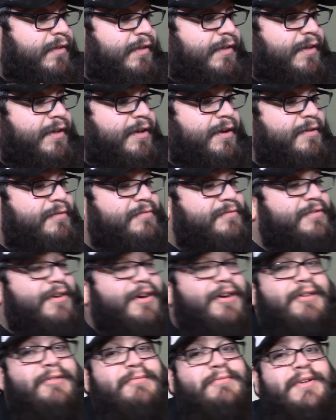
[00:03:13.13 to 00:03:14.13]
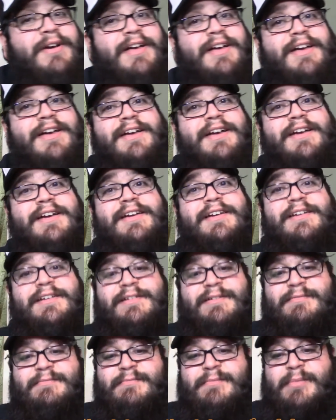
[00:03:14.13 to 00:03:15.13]
Oh, no
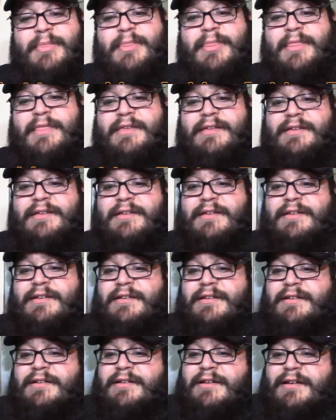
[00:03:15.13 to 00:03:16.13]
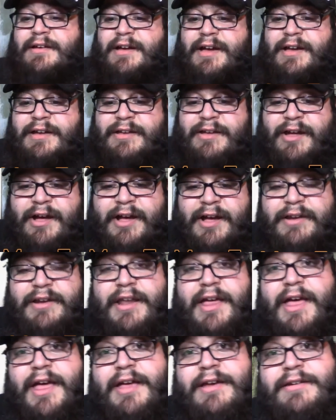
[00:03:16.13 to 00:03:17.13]
way. I
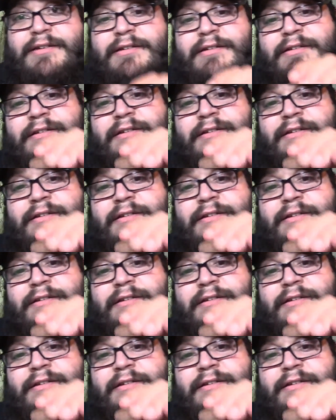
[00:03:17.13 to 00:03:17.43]
got Ed